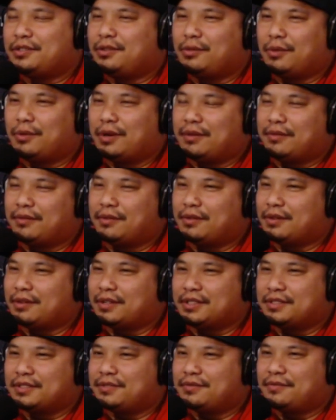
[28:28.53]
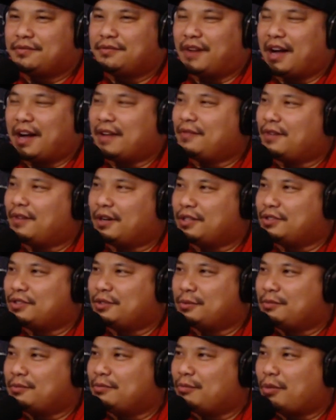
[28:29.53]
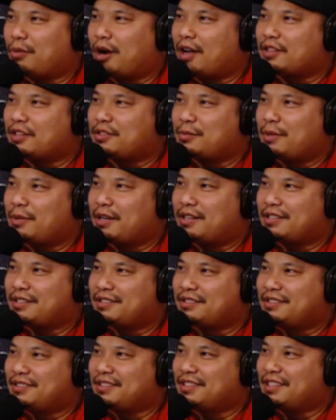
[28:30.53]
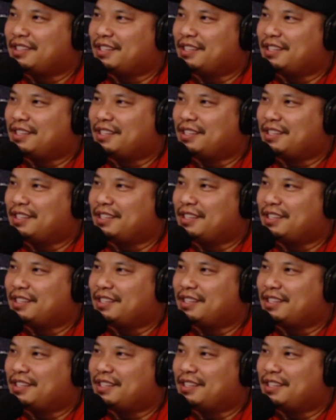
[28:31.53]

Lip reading: whatever it is, 500 prospects